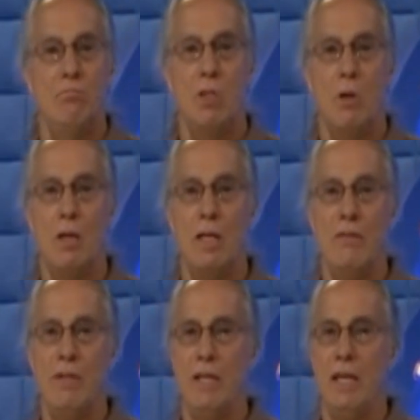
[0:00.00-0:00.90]
Totally
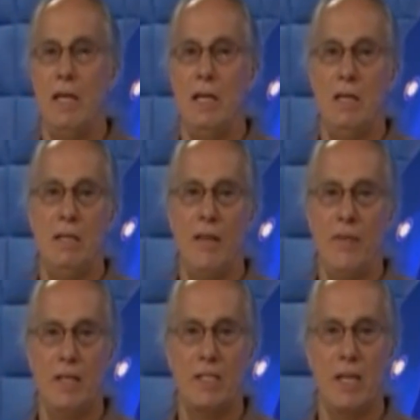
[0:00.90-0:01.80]
everyday,
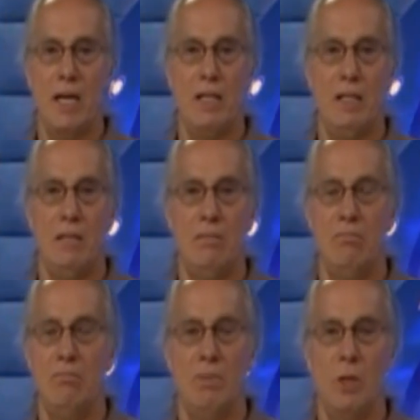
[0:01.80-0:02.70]
nothing exciting,
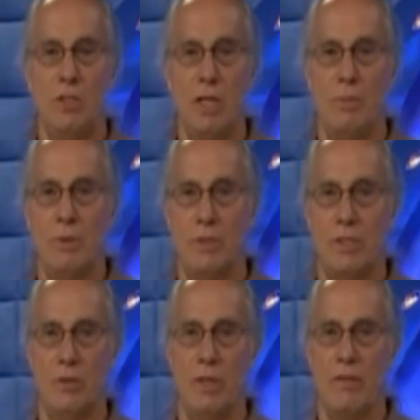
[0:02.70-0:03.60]
no
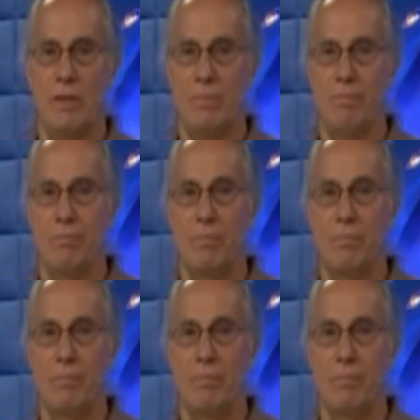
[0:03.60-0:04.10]
temples, no nothing.